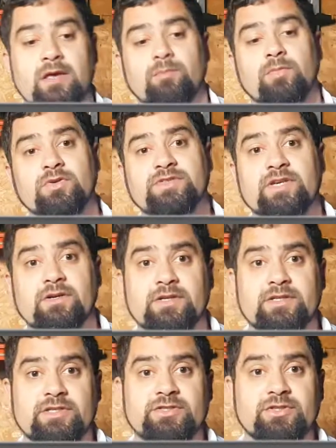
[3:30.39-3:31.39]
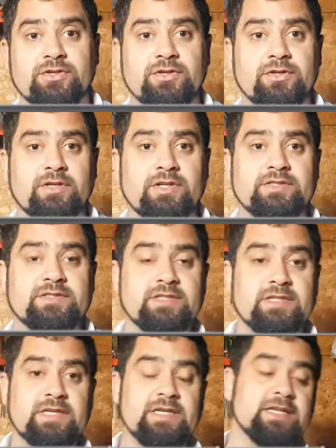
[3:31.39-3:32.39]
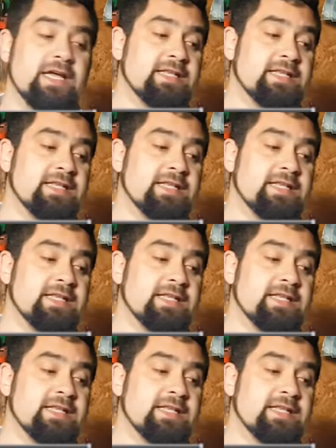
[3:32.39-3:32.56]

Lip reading: most air conditioner units need